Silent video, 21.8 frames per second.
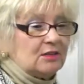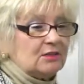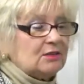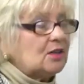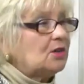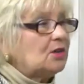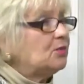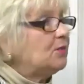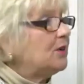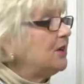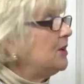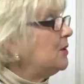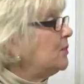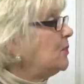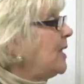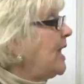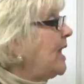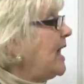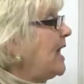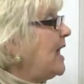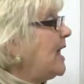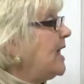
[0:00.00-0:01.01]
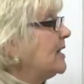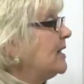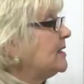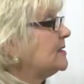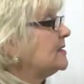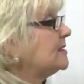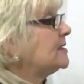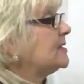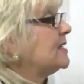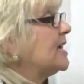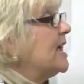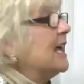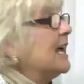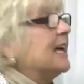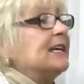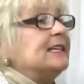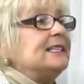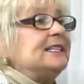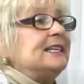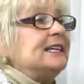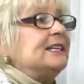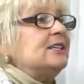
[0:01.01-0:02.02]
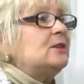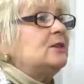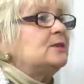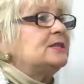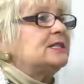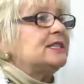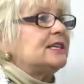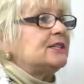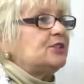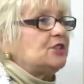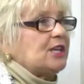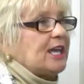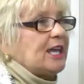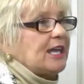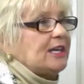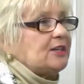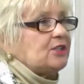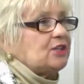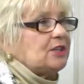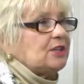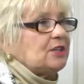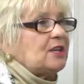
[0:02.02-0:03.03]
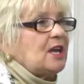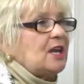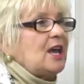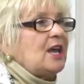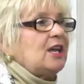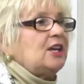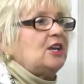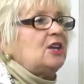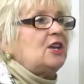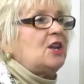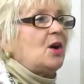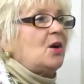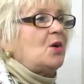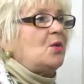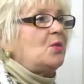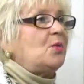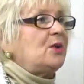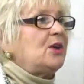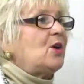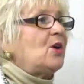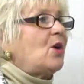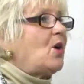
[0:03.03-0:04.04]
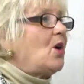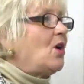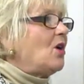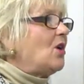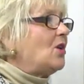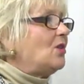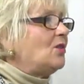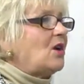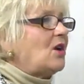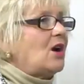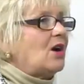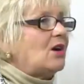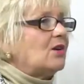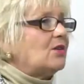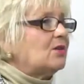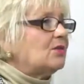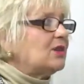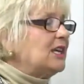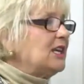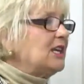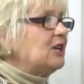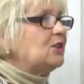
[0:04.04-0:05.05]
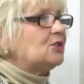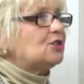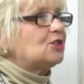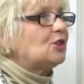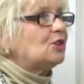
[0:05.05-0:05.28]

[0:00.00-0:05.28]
career paths, continuous education. You know, we all are eager to